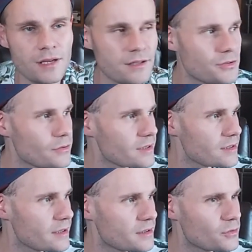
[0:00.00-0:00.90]
It took
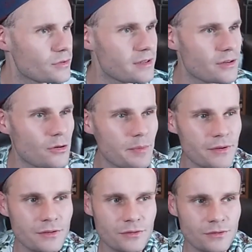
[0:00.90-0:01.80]
the
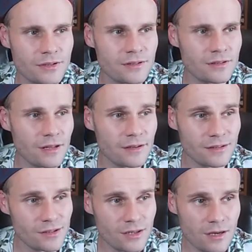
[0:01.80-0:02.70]
European Union
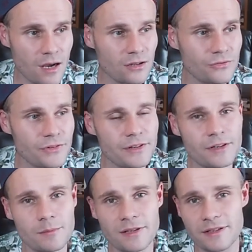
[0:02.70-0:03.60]
like half a
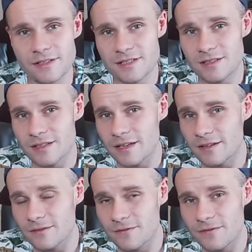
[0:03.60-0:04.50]
year, but they
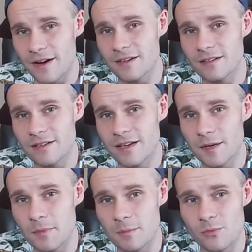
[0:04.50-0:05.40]
finally
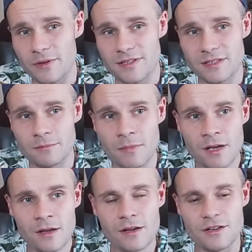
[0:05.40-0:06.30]
came up with some
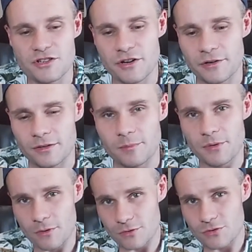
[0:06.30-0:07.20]
general
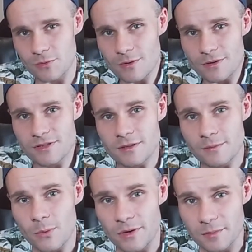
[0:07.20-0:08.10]
approach towards the
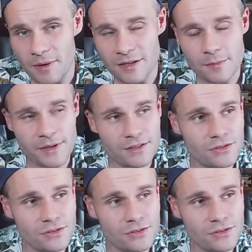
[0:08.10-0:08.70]
world pandemic.